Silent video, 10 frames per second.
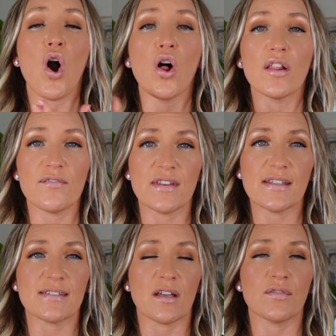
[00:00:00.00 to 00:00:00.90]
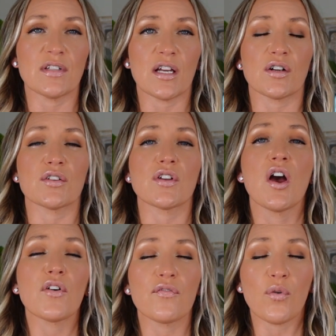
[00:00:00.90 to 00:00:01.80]
all of these self-tanners
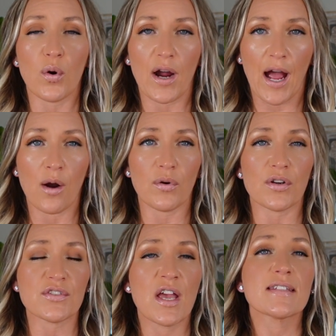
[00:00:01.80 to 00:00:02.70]
for 4 hours.